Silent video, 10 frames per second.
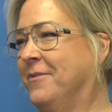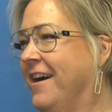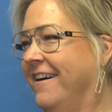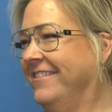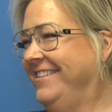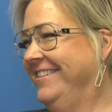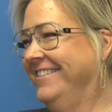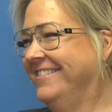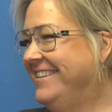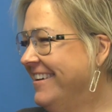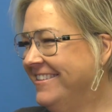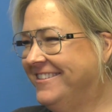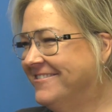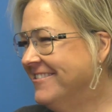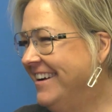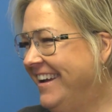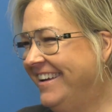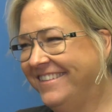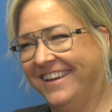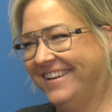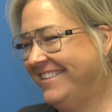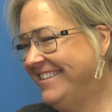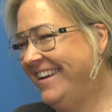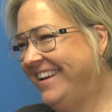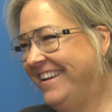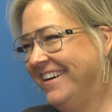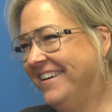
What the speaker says: proud to tell the story, like I said,